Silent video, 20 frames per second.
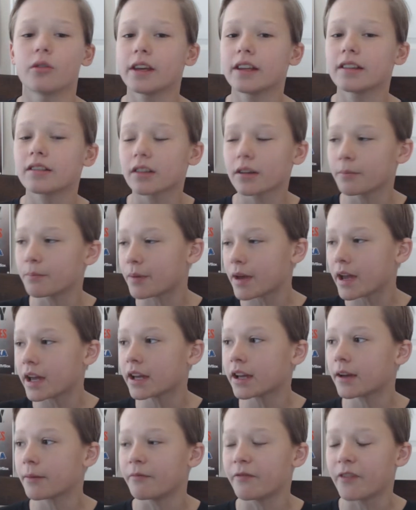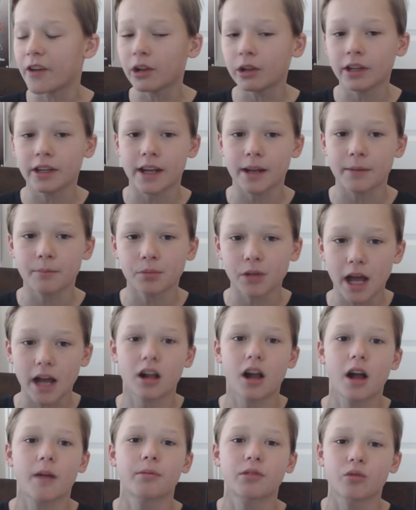He's a big villain in
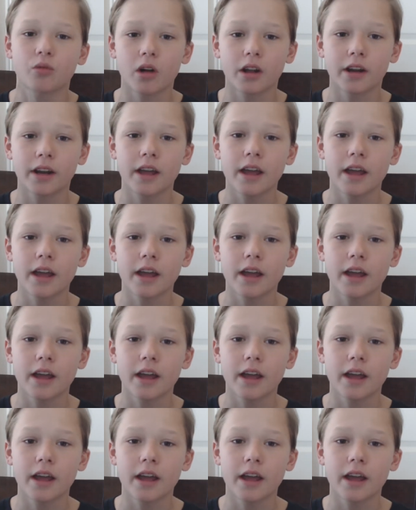Black Ops One,